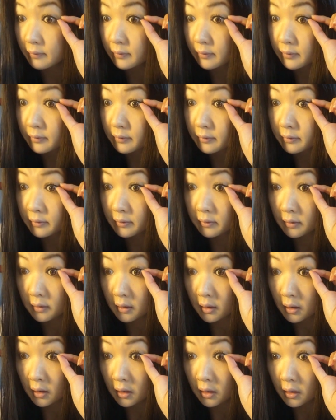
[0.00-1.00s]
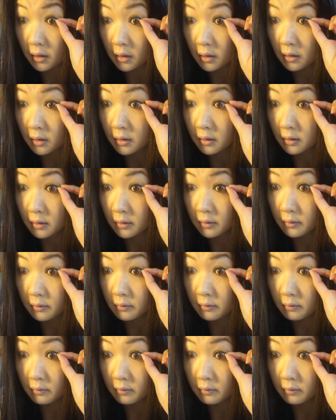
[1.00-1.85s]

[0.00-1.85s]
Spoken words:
Nothing is said.